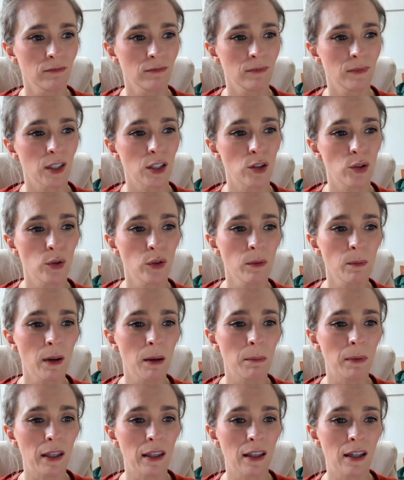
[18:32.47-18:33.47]
the truth may
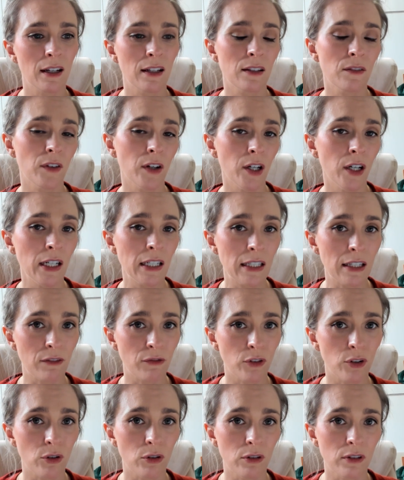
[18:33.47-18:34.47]
be that it's very
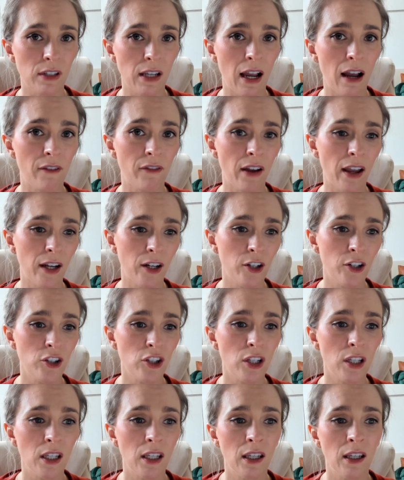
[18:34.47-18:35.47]
difficult to have
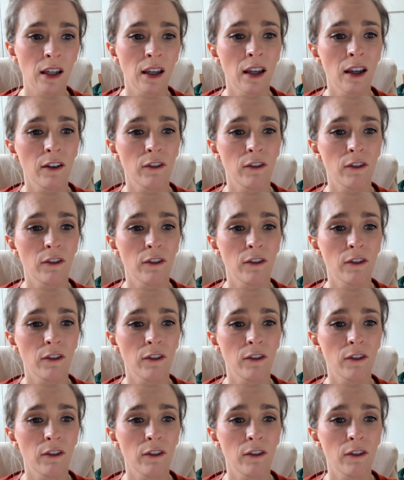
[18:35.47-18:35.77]
energy,